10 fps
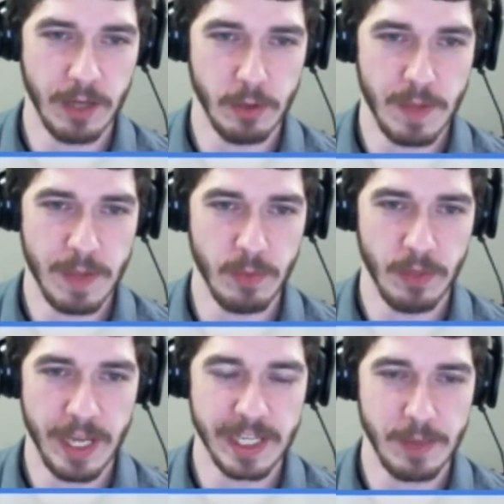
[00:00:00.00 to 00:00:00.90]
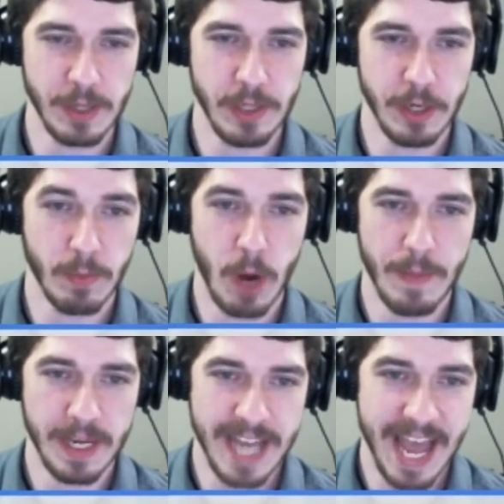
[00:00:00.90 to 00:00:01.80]
those people, like especially her
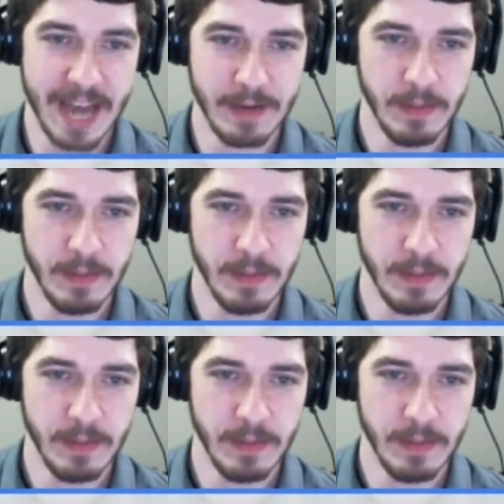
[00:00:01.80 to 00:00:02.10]
mom and dad.